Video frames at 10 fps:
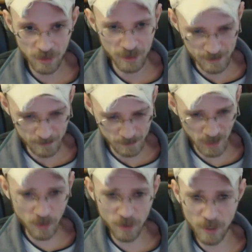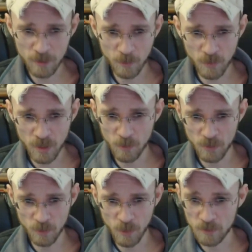It looked like it was what it
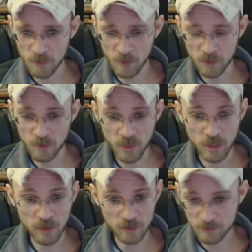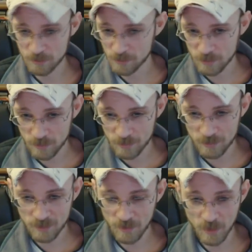was supposed to be, if
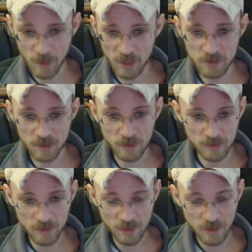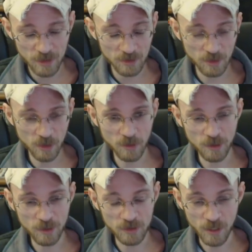that makes sense. So yeah,
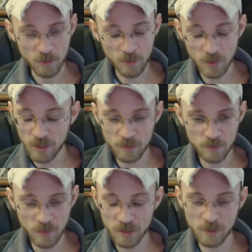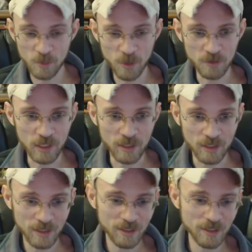really, really good movie.
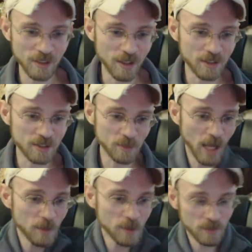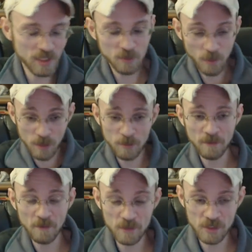This is probably my favorite
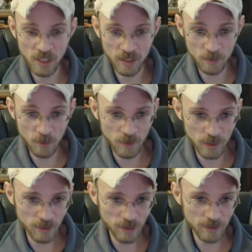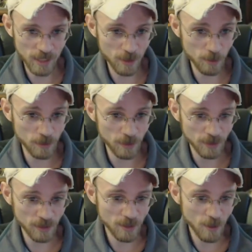Jet Li movie now,
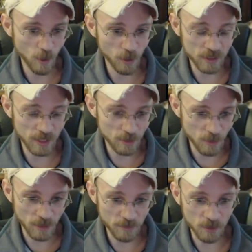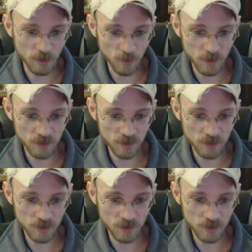although he's had quite a few good ones.